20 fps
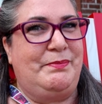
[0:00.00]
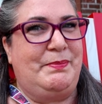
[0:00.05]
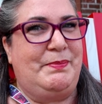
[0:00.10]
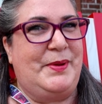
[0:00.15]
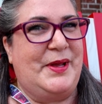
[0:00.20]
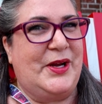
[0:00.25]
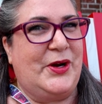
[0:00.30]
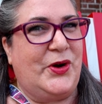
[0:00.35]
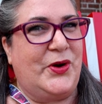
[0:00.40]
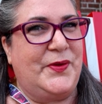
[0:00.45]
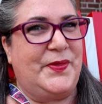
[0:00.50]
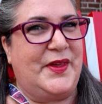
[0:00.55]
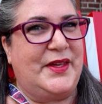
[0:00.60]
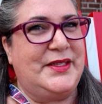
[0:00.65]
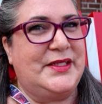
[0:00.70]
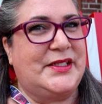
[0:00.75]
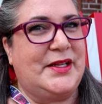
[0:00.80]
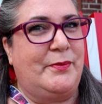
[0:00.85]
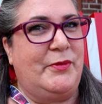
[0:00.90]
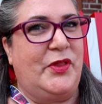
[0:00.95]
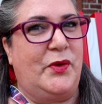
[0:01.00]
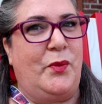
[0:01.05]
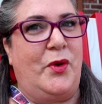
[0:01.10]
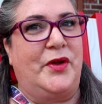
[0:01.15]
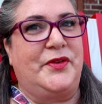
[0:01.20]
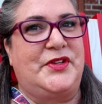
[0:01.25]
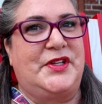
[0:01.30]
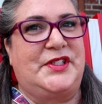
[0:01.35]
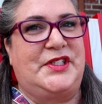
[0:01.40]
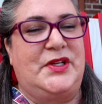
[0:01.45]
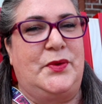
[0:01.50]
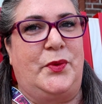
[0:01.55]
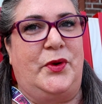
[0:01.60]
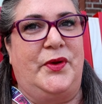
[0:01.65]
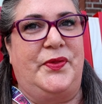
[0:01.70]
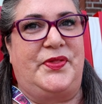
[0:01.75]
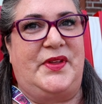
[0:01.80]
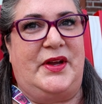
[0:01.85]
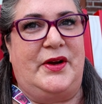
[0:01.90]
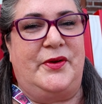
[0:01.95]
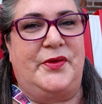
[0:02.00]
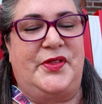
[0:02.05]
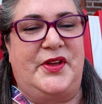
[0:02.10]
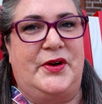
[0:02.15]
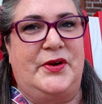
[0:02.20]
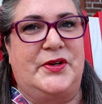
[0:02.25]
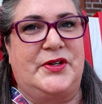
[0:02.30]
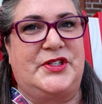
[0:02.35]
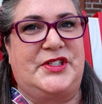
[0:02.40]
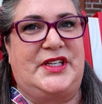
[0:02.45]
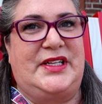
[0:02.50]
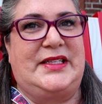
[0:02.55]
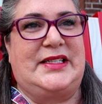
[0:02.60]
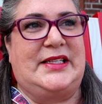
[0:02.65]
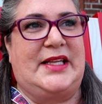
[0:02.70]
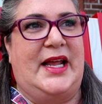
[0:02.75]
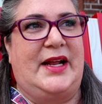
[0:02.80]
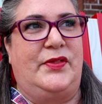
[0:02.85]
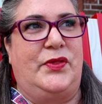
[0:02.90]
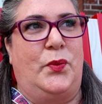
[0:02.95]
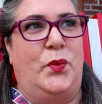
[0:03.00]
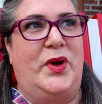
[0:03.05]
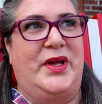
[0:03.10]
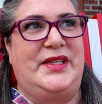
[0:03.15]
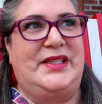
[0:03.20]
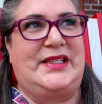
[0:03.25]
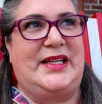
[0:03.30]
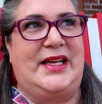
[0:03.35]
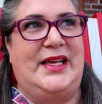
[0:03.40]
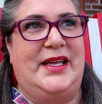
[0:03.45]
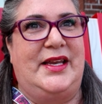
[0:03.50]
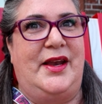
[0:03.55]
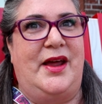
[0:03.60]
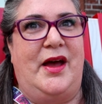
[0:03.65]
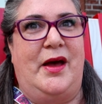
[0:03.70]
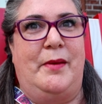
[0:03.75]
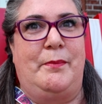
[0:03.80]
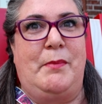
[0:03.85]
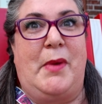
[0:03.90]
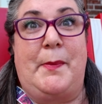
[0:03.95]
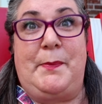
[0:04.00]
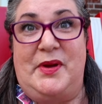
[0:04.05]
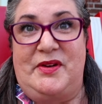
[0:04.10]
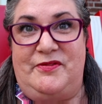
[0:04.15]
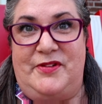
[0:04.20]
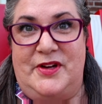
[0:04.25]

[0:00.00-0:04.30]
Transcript: bigger than some of the Walt Disney World theater seats like the ones in Muppet